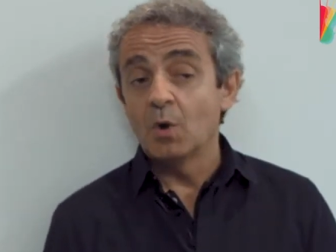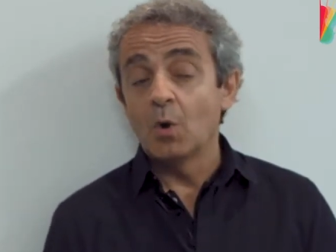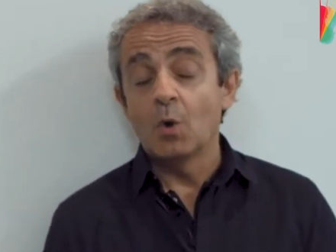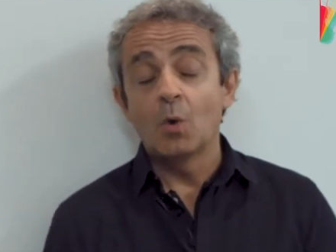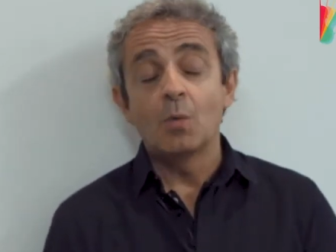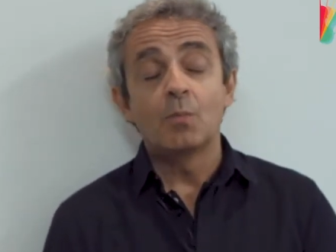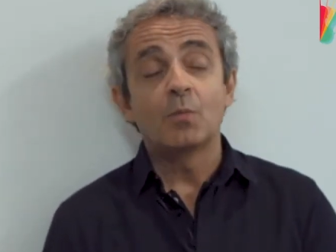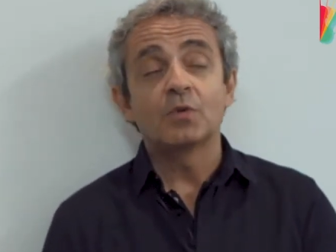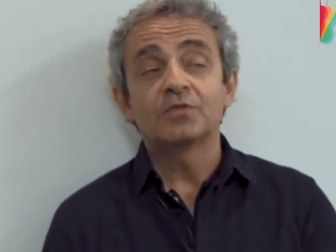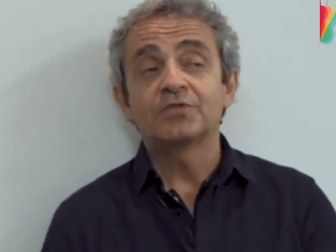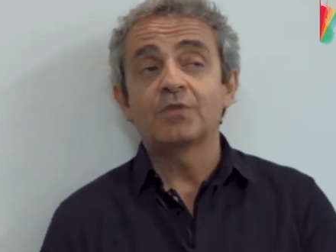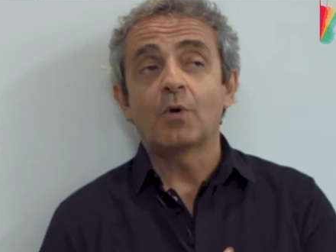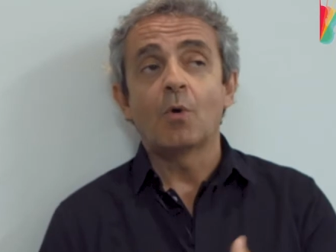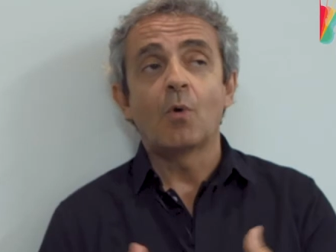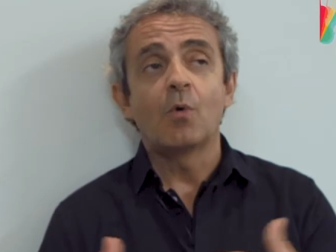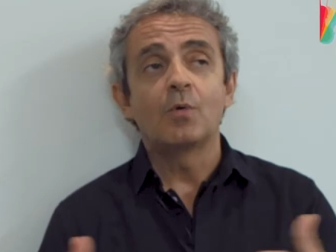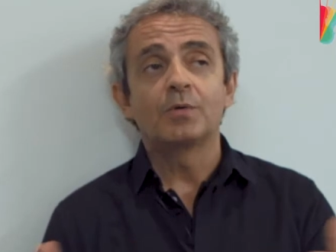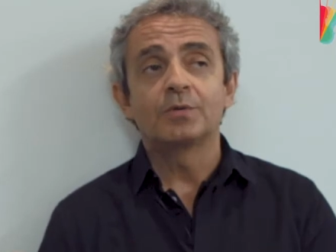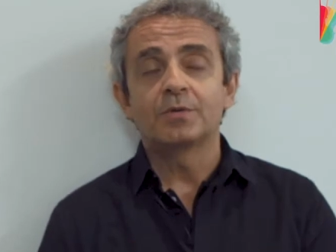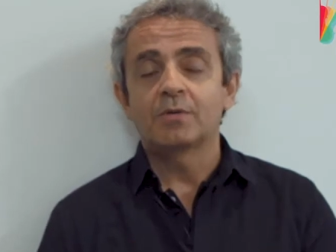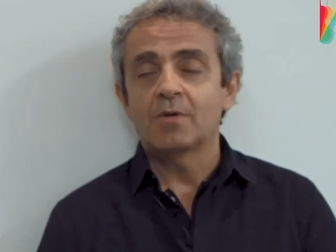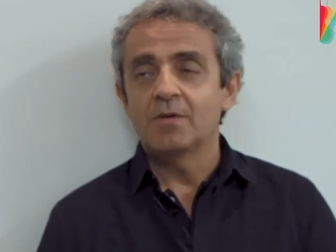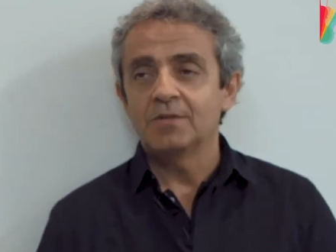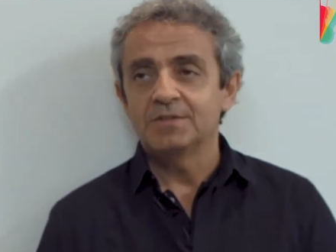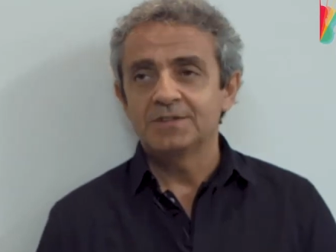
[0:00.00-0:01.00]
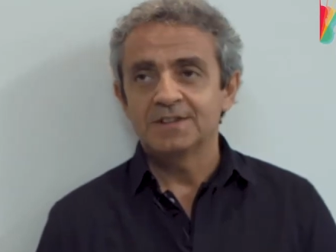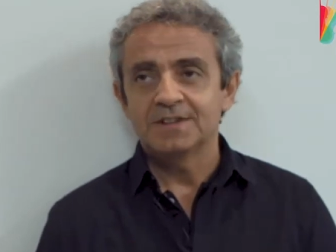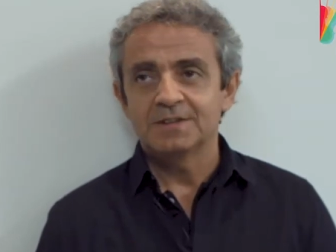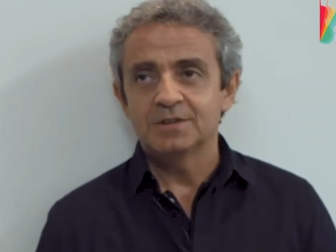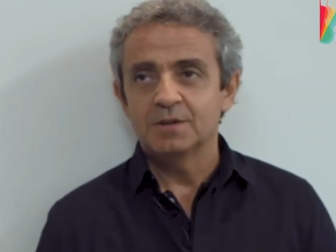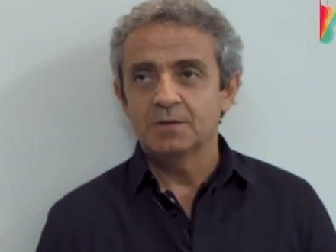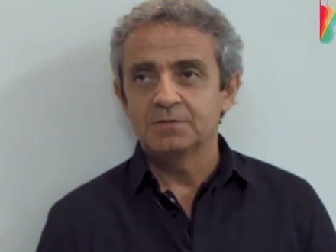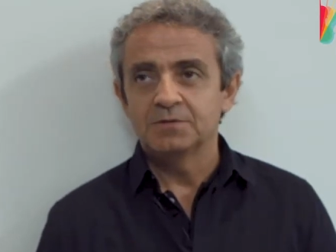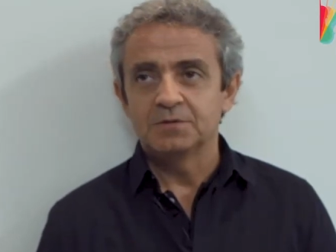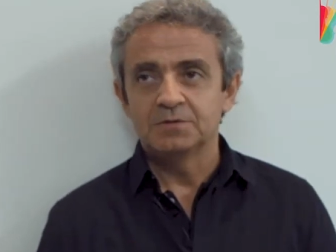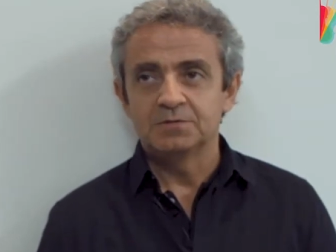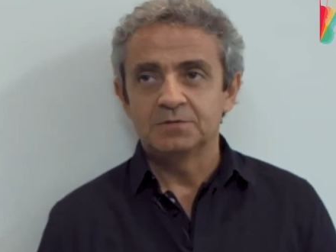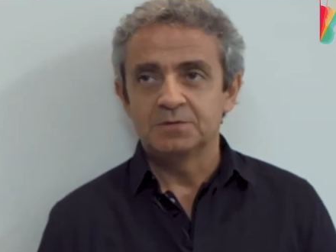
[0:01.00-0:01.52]
almost all the
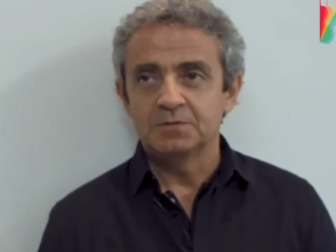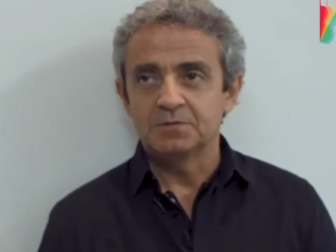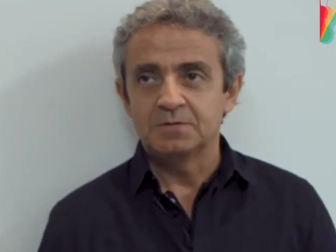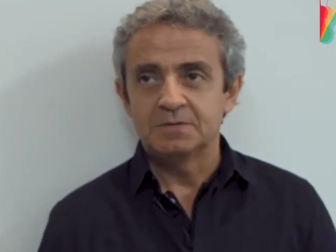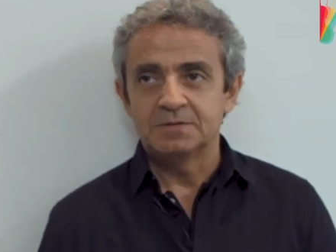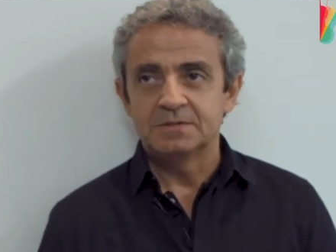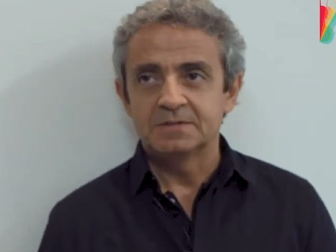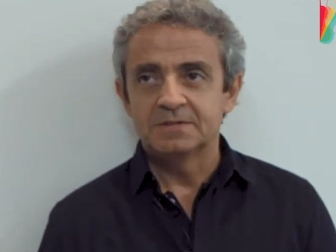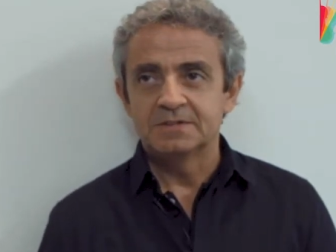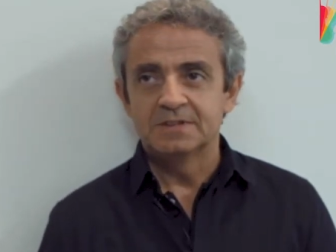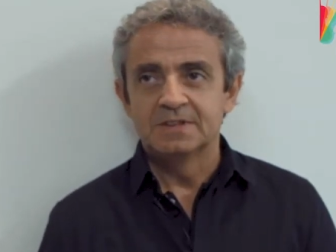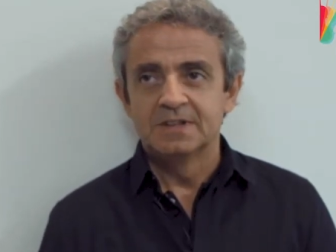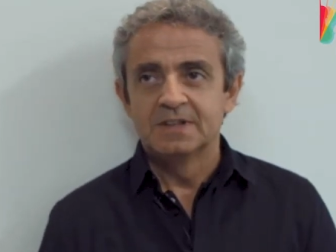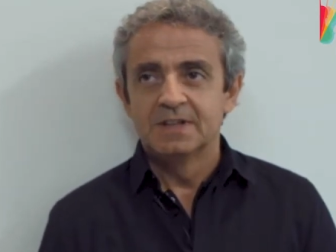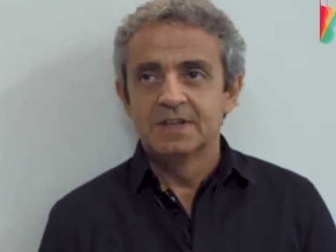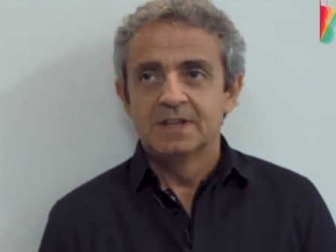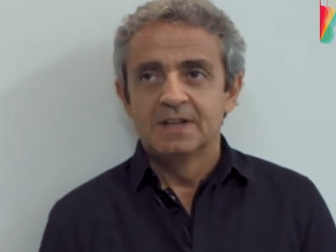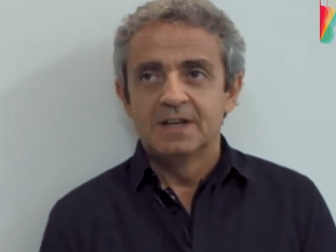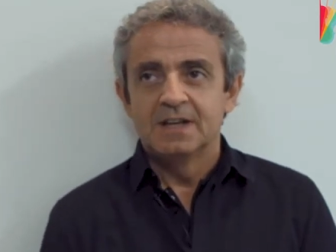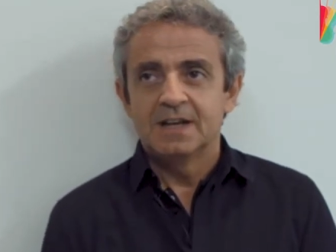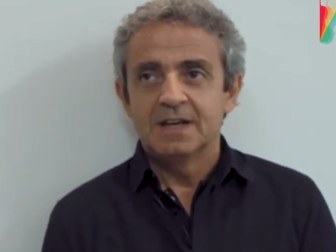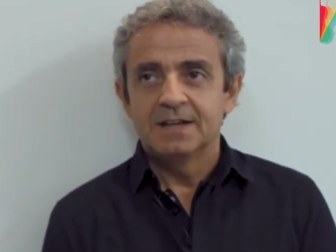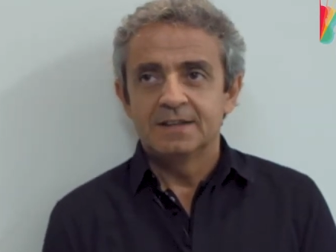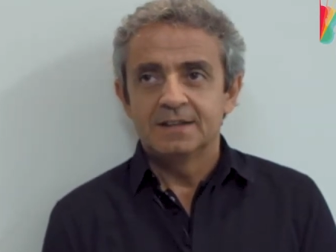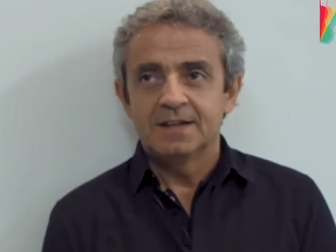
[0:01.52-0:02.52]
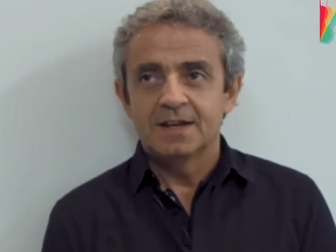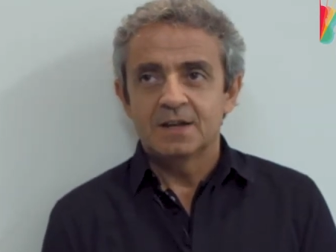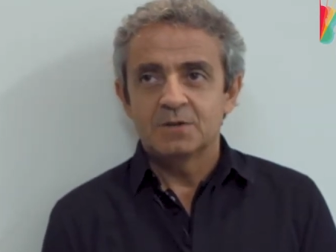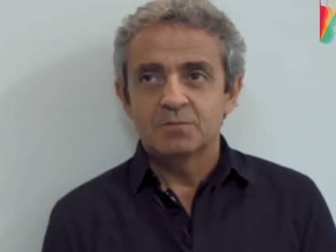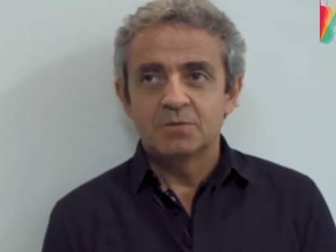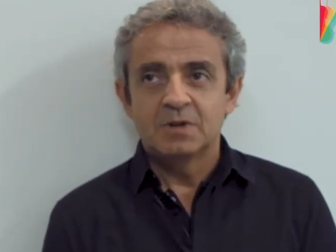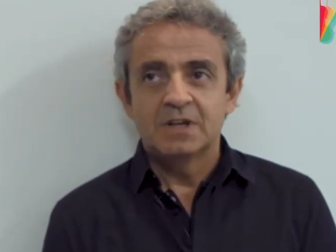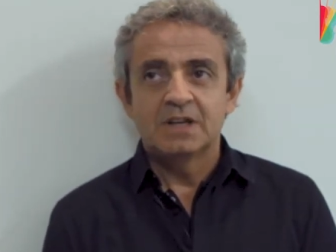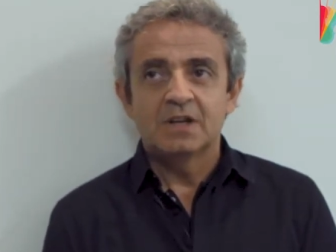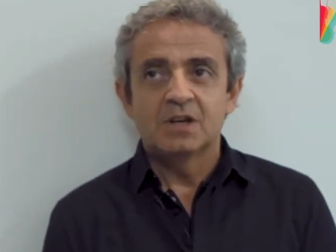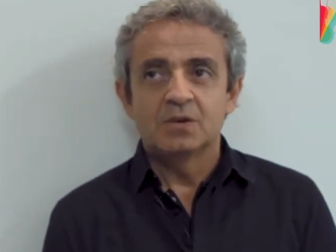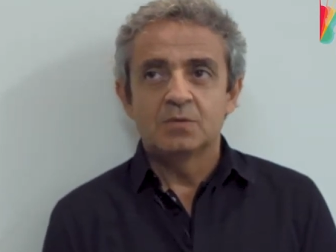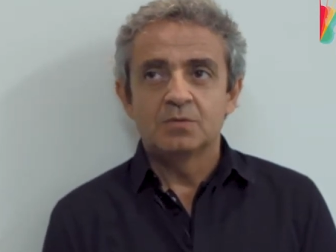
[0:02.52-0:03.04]
concerts of the students, and I
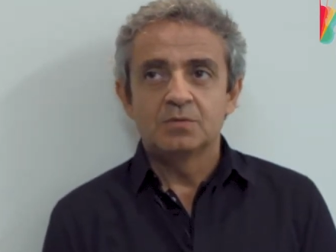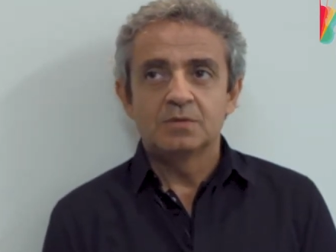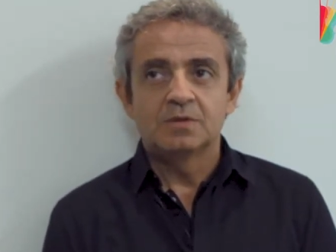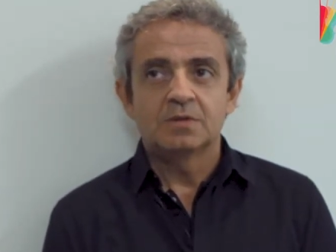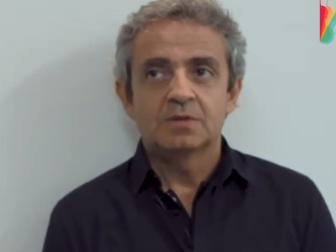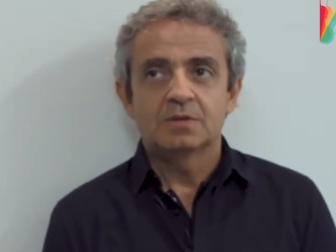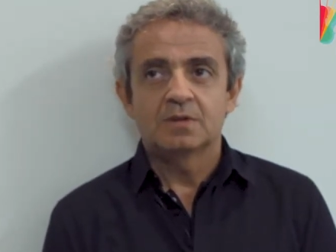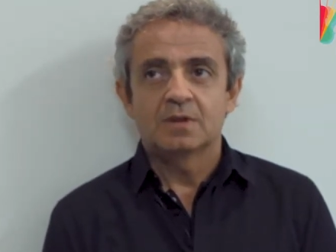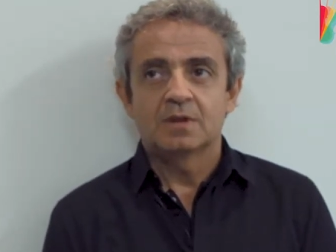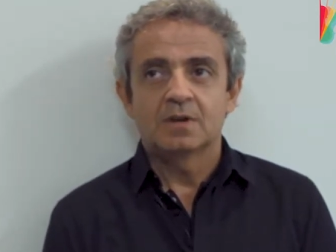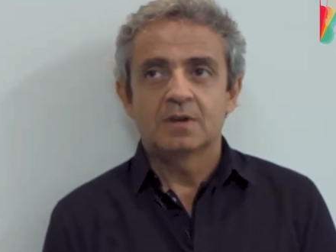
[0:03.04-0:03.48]
really could